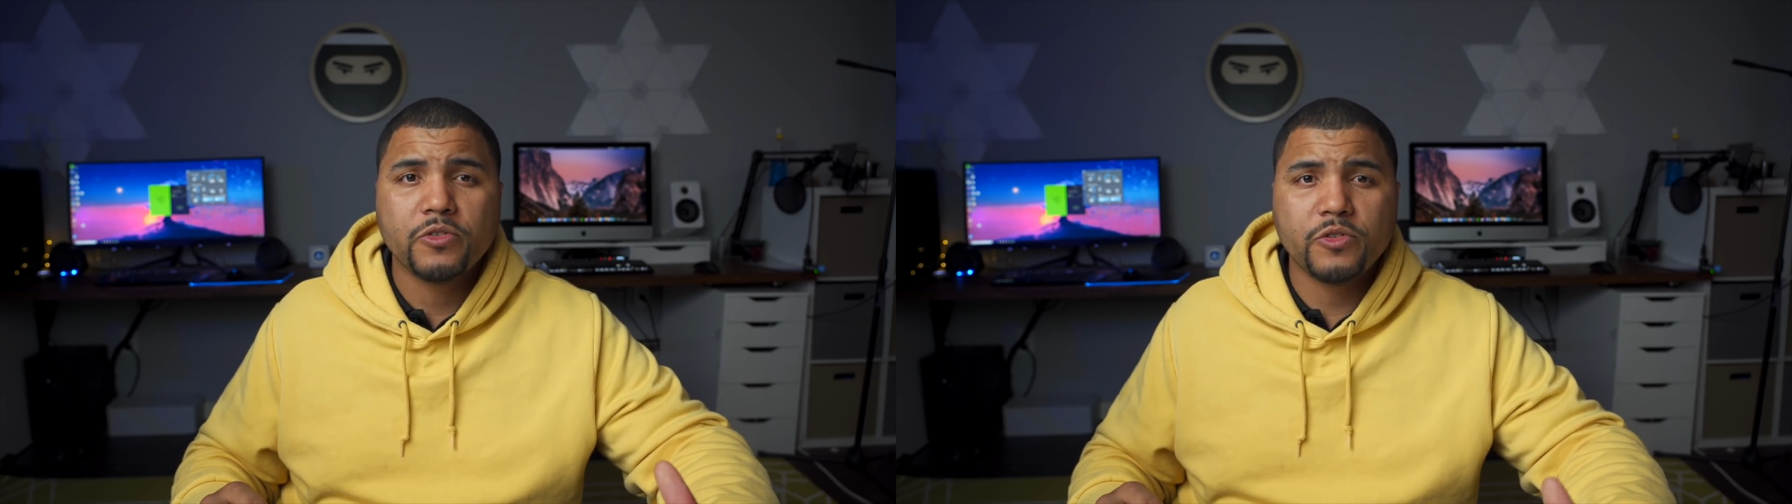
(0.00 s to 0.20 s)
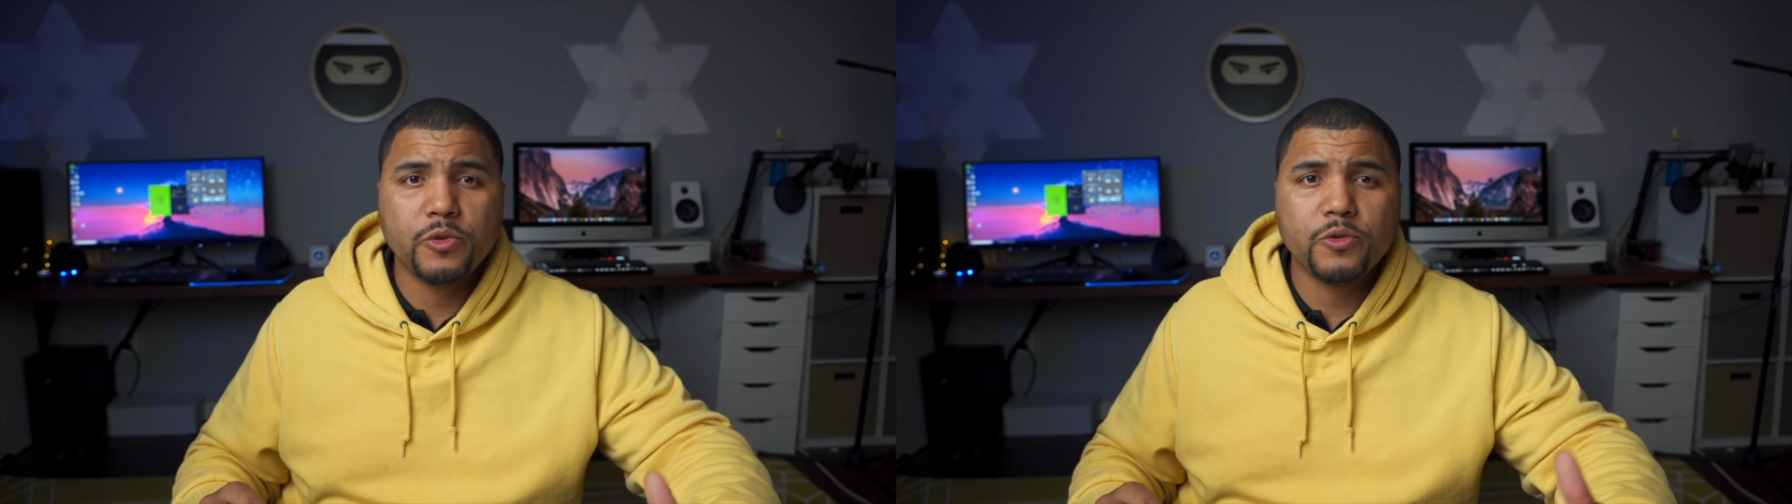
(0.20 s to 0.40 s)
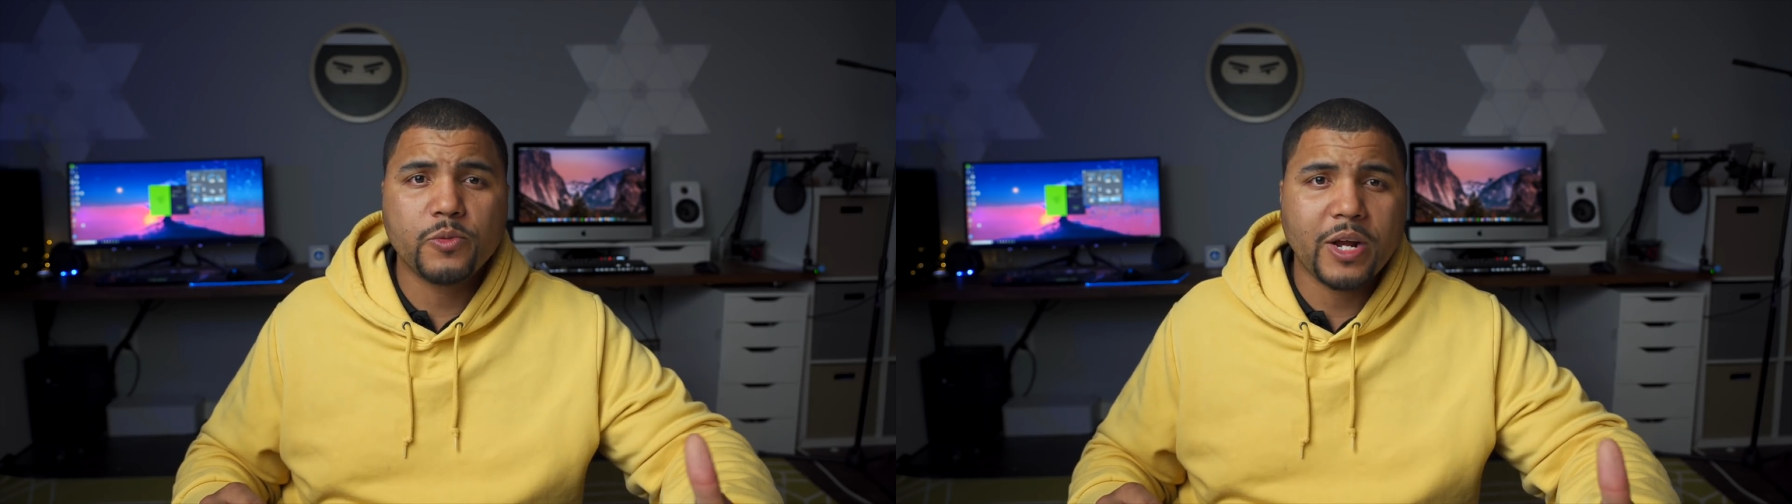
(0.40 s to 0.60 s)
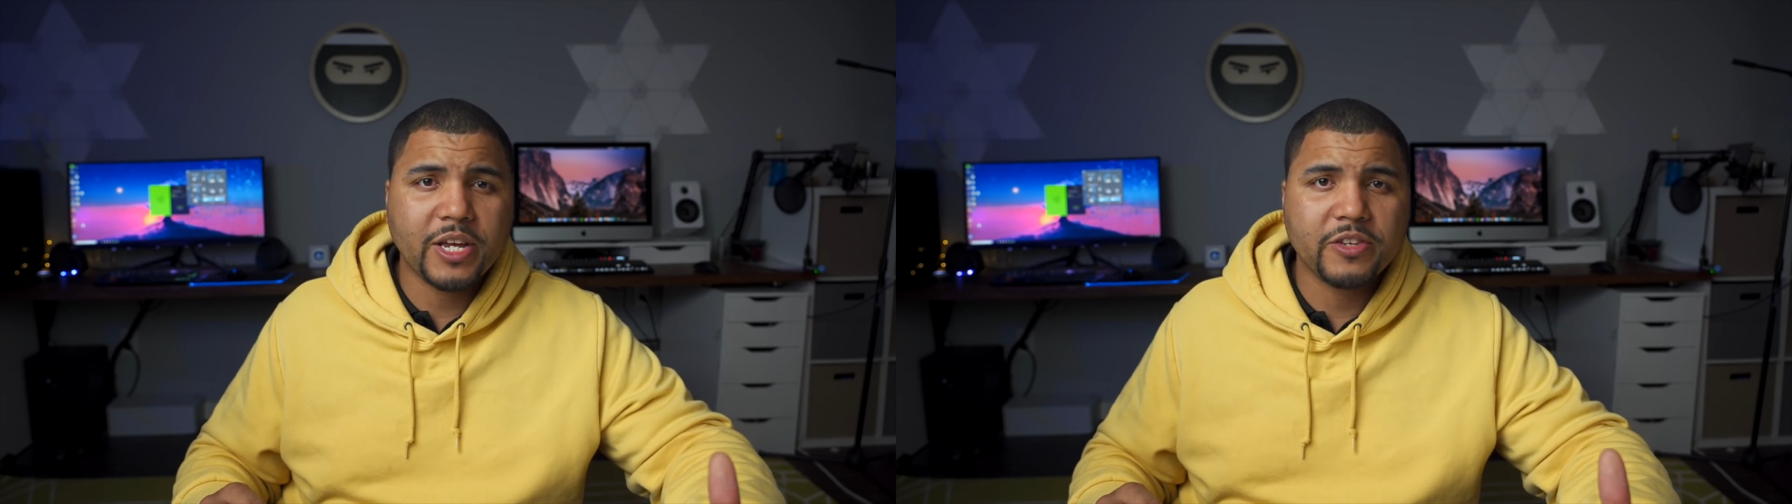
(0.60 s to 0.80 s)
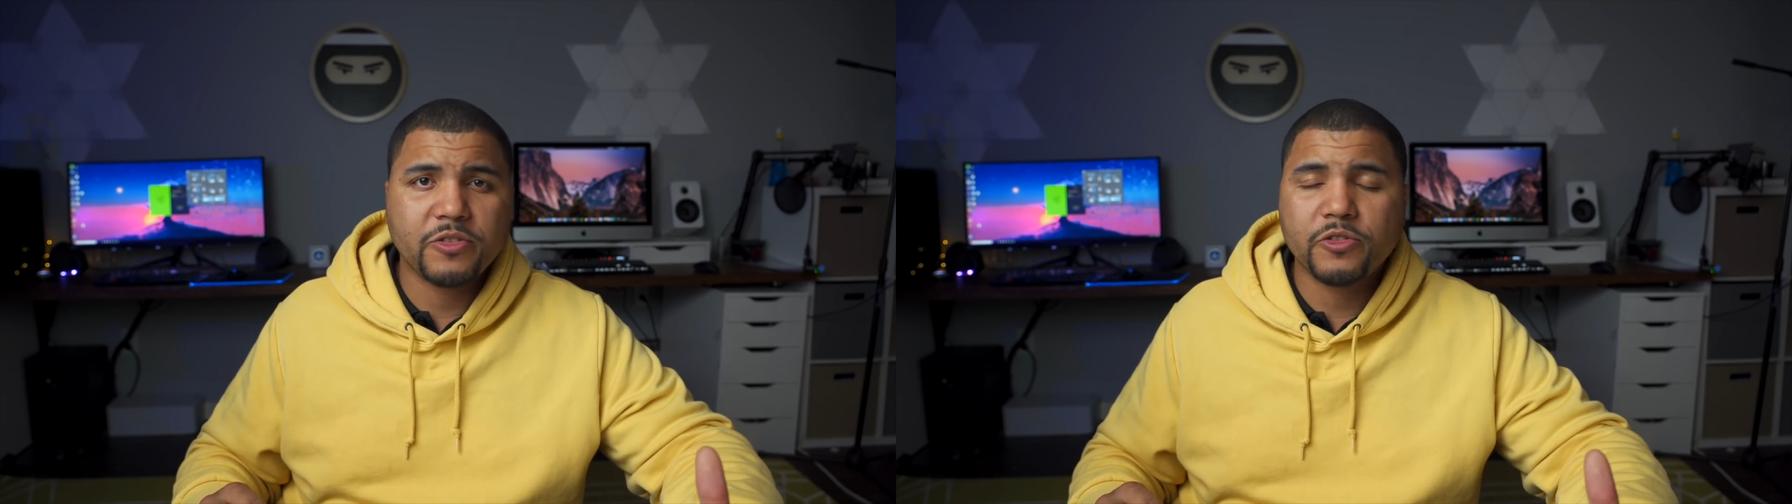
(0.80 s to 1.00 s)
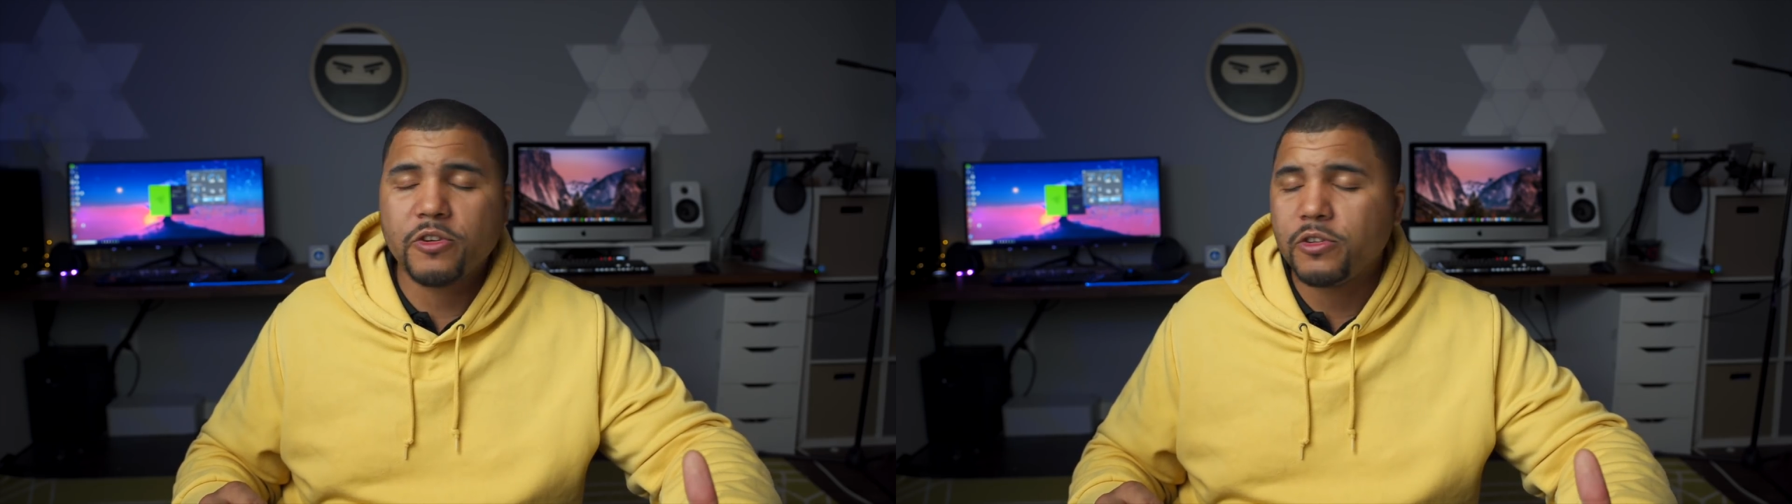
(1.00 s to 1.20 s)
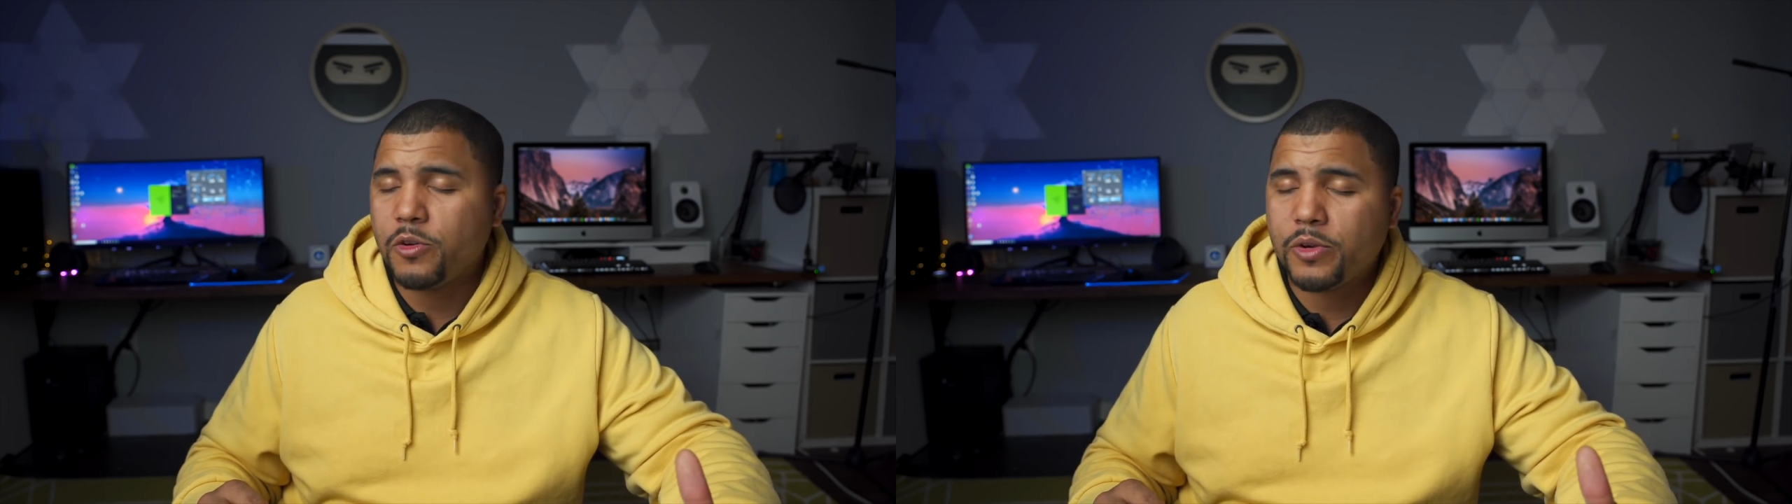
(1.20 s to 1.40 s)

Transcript: snooze when I get to certain